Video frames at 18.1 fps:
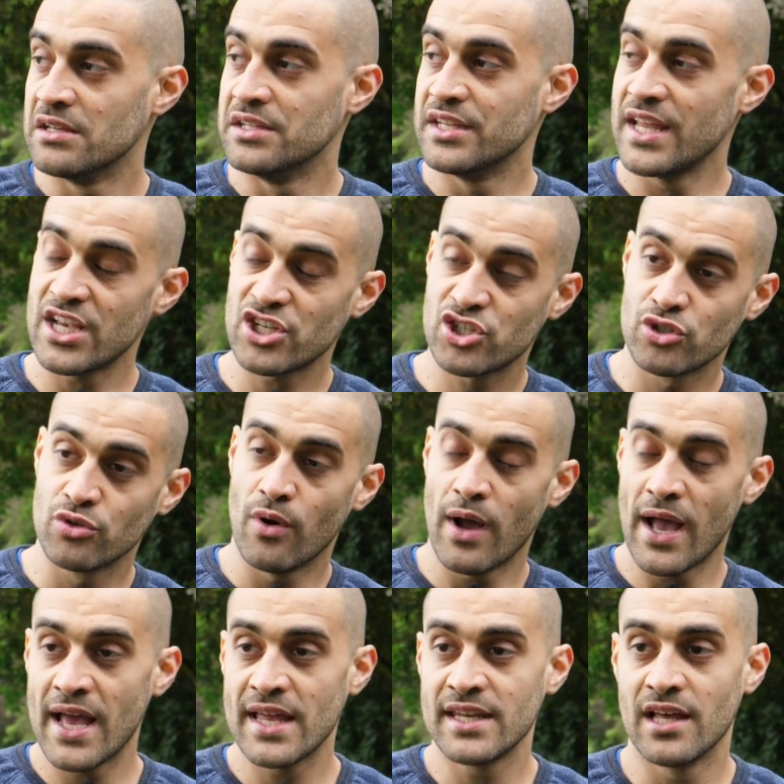national
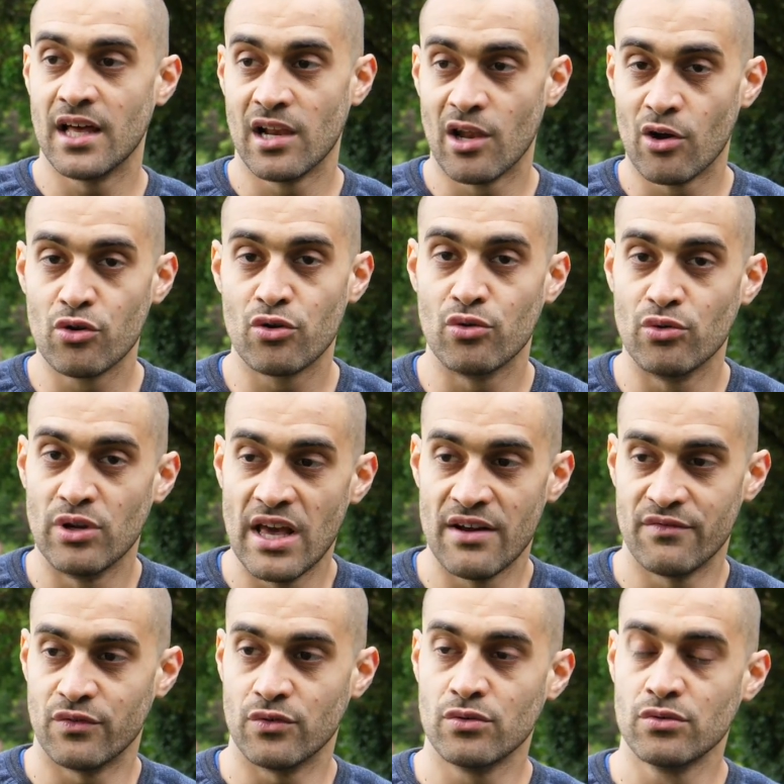and a local
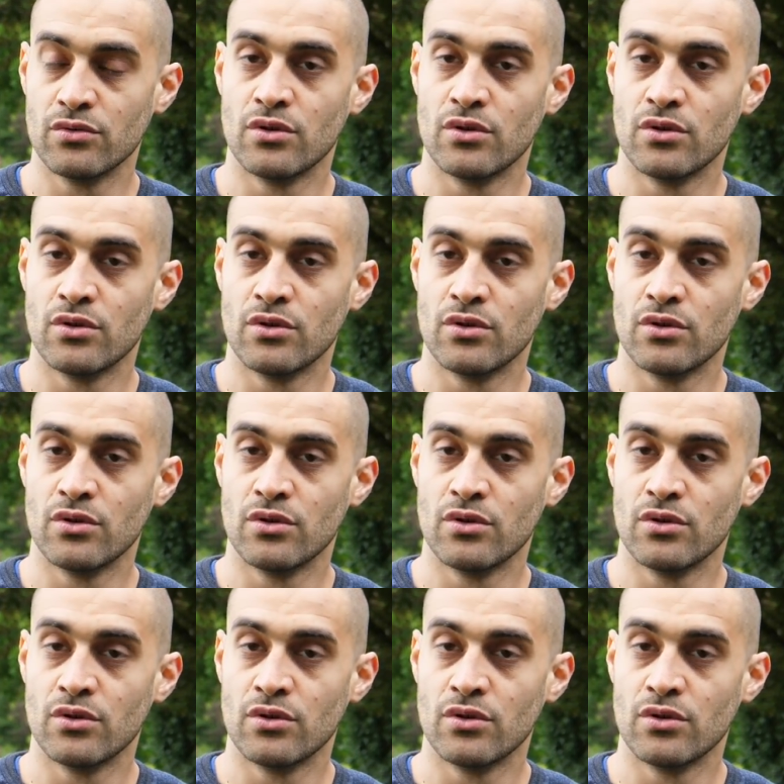level,